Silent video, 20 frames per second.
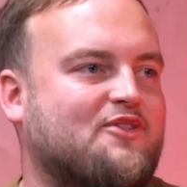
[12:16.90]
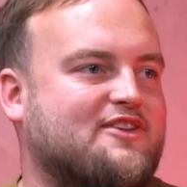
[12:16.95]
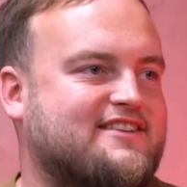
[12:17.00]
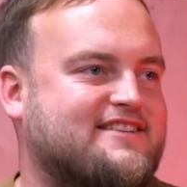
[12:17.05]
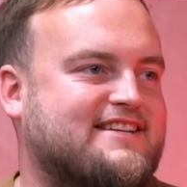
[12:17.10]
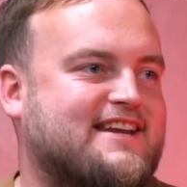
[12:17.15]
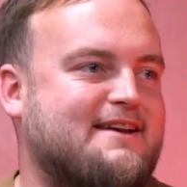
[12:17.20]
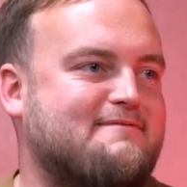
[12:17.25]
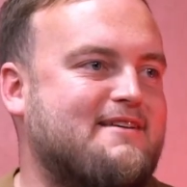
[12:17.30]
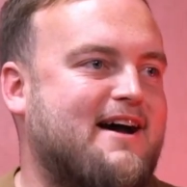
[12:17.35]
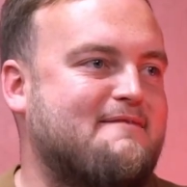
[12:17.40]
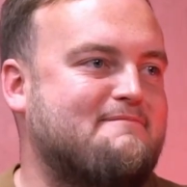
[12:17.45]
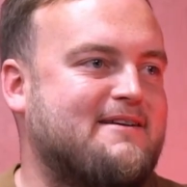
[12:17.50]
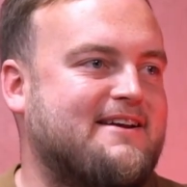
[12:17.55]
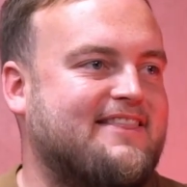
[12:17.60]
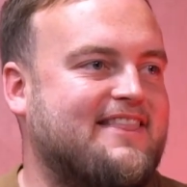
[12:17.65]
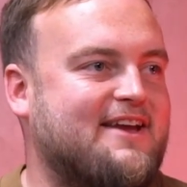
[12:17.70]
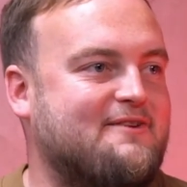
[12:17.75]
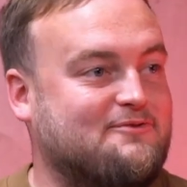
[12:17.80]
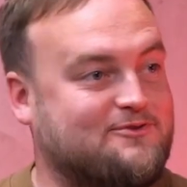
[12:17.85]
they skipped that
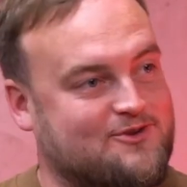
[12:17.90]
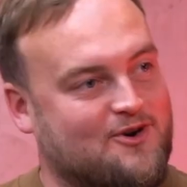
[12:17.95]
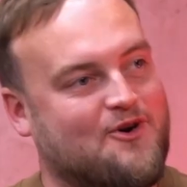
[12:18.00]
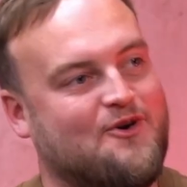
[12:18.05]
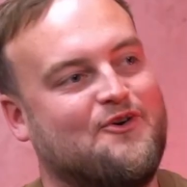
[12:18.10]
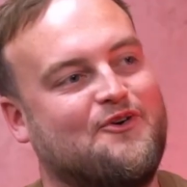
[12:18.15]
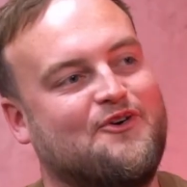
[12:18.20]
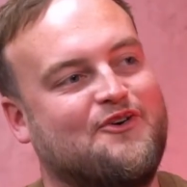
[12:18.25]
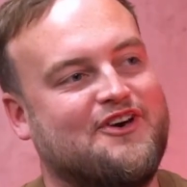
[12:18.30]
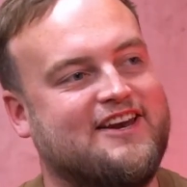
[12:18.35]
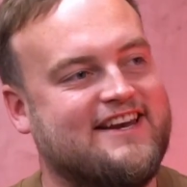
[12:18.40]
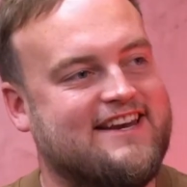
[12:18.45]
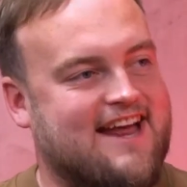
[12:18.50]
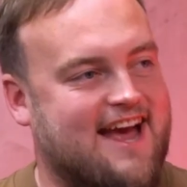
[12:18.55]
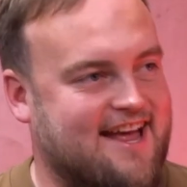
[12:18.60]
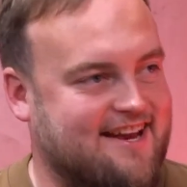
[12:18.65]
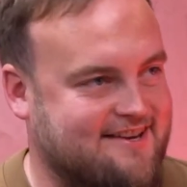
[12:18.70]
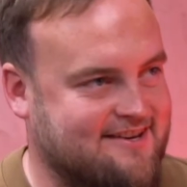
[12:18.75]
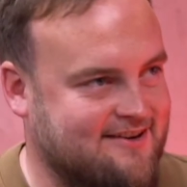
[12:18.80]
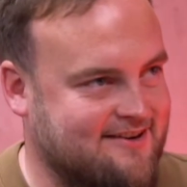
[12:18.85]
bit. It was already dead.